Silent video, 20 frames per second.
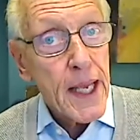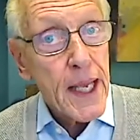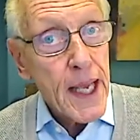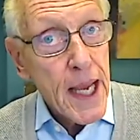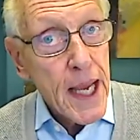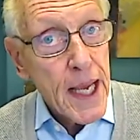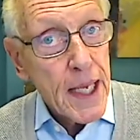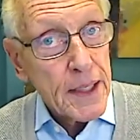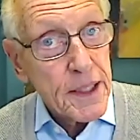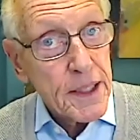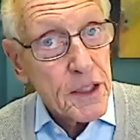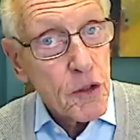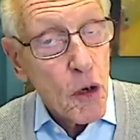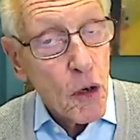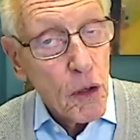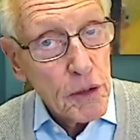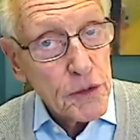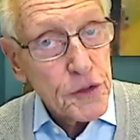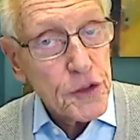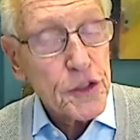And it
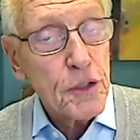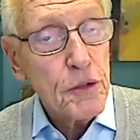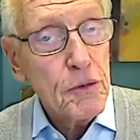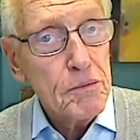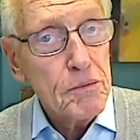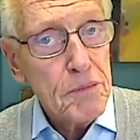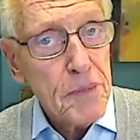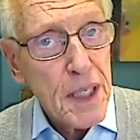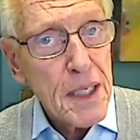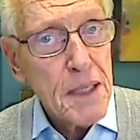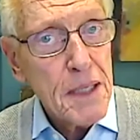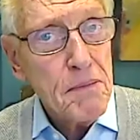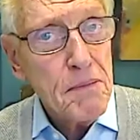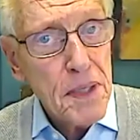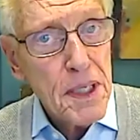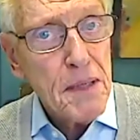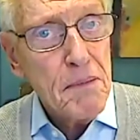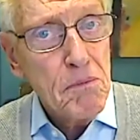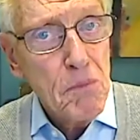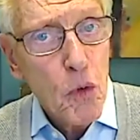also may
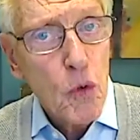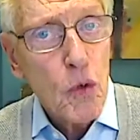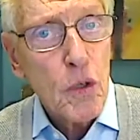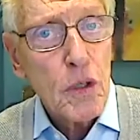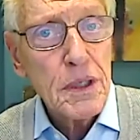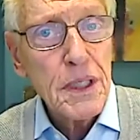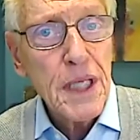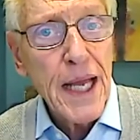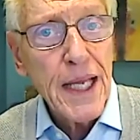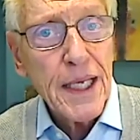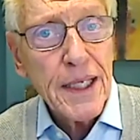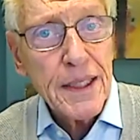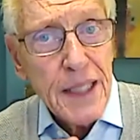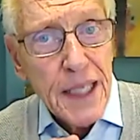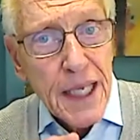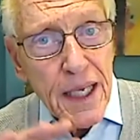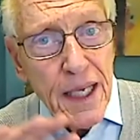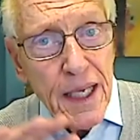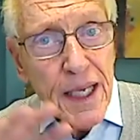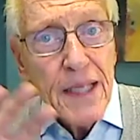be more
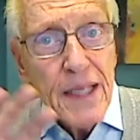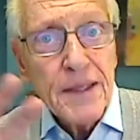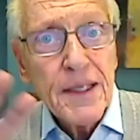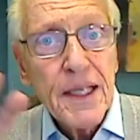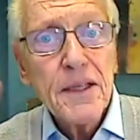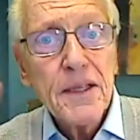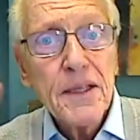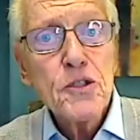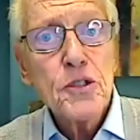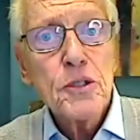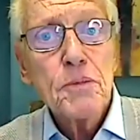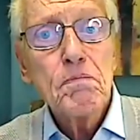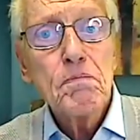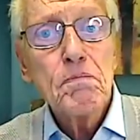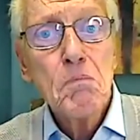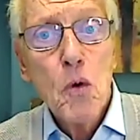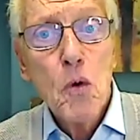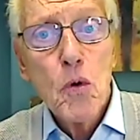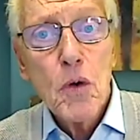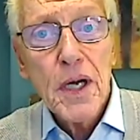likely that there's
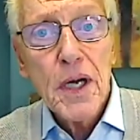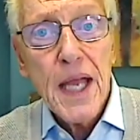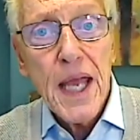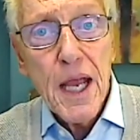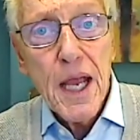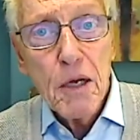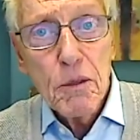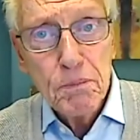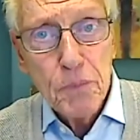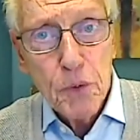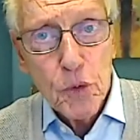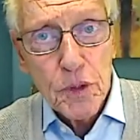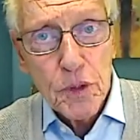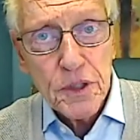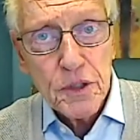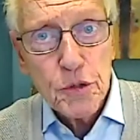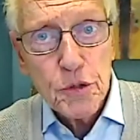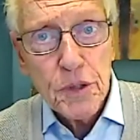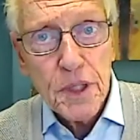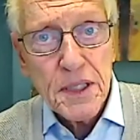more airborne
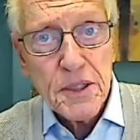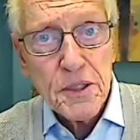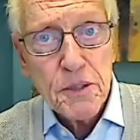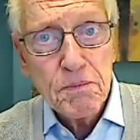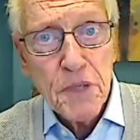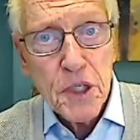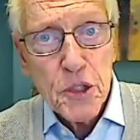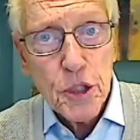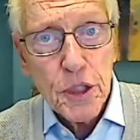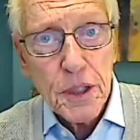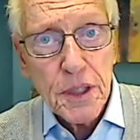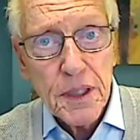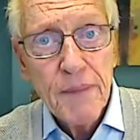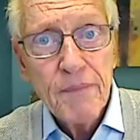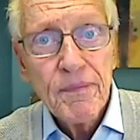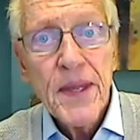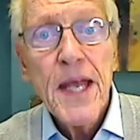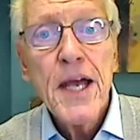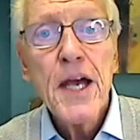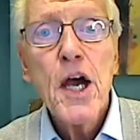transmission
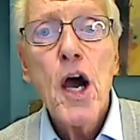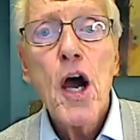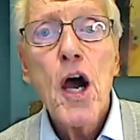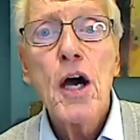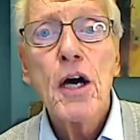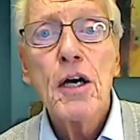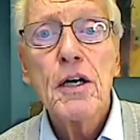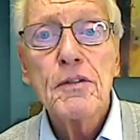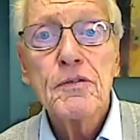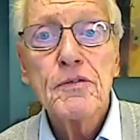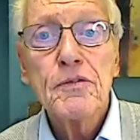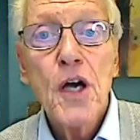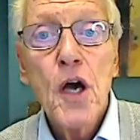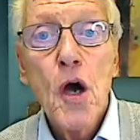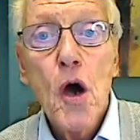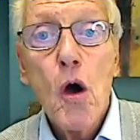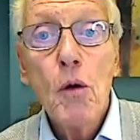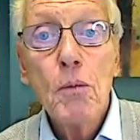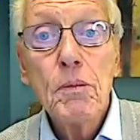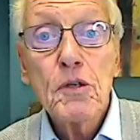of
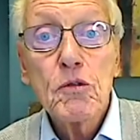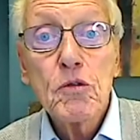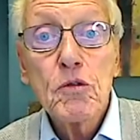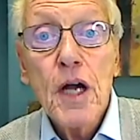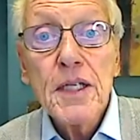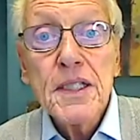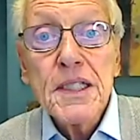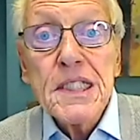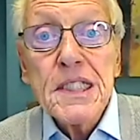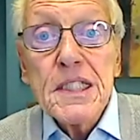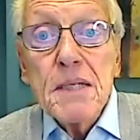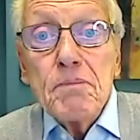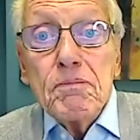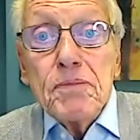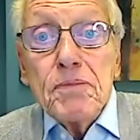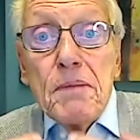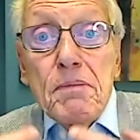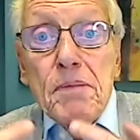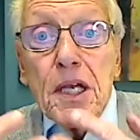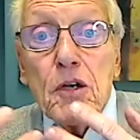Omicron
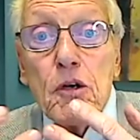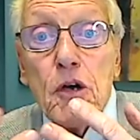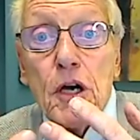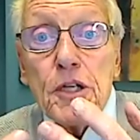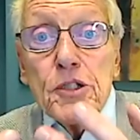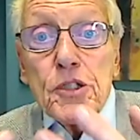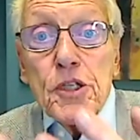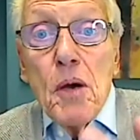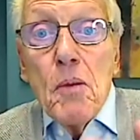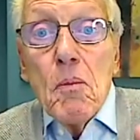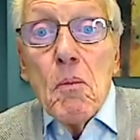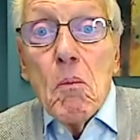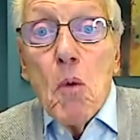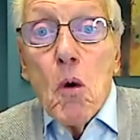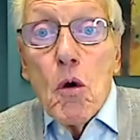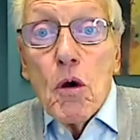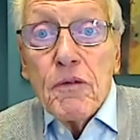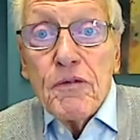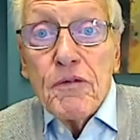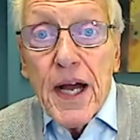simply because
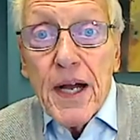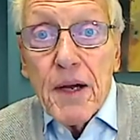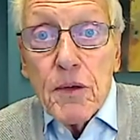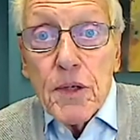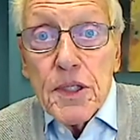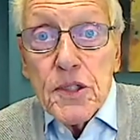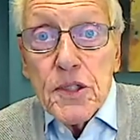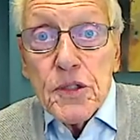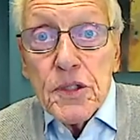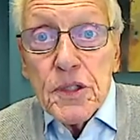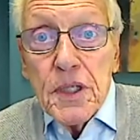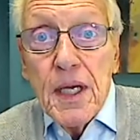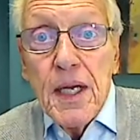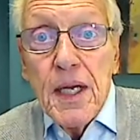more virus